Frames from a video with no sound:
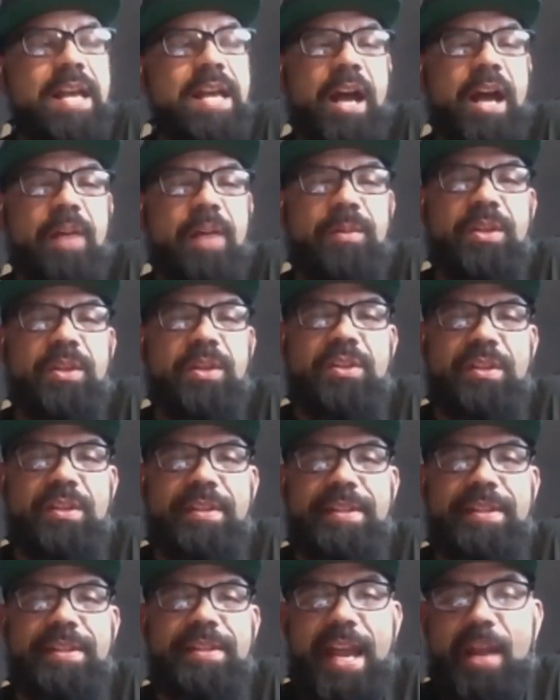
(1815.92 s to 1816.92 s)
You can just
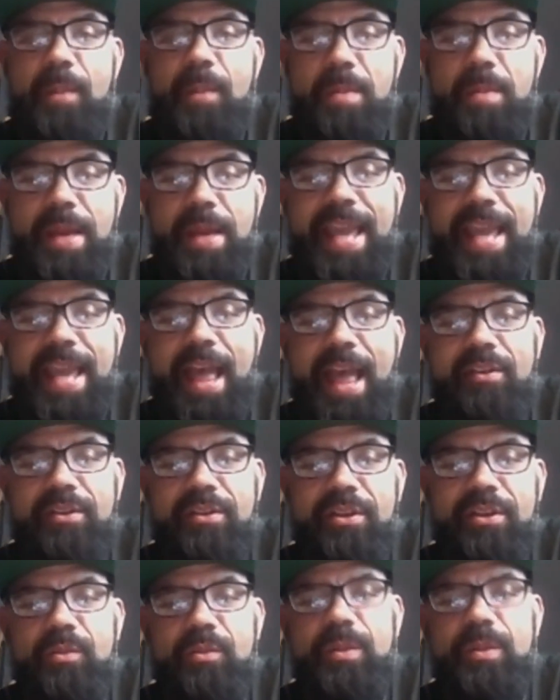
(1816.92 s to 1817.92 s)
sign up on my
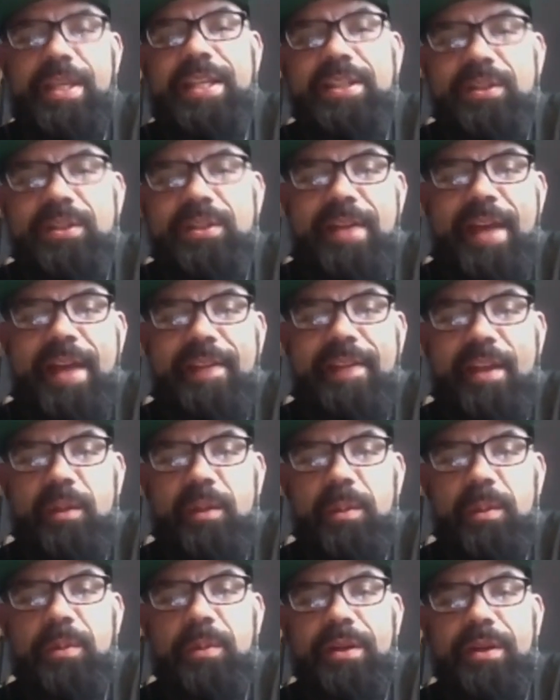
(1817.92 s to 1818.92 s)
calendar and we can do that. That would
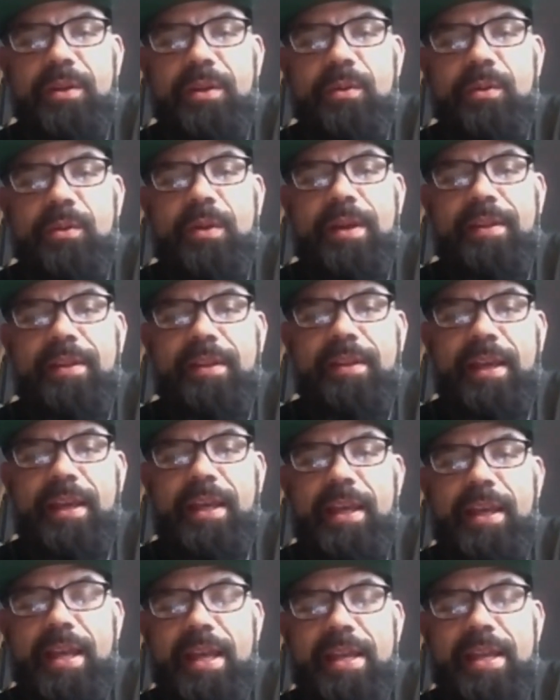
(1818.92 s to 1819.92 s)
be pretty cool, I think.
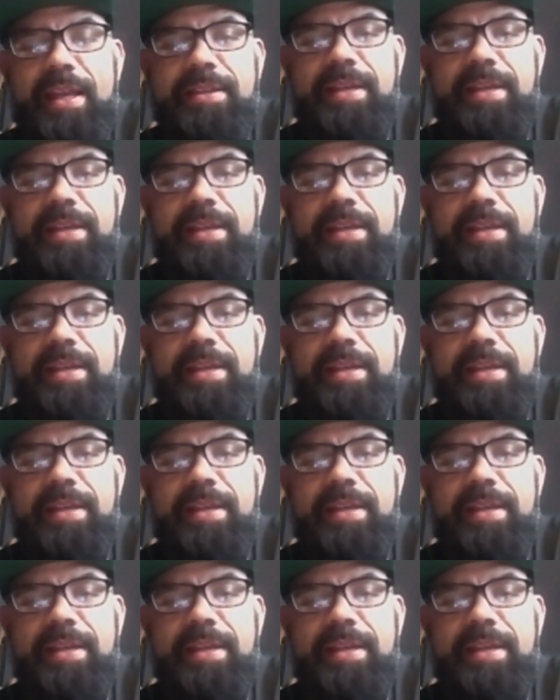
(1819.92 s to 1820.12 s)
And and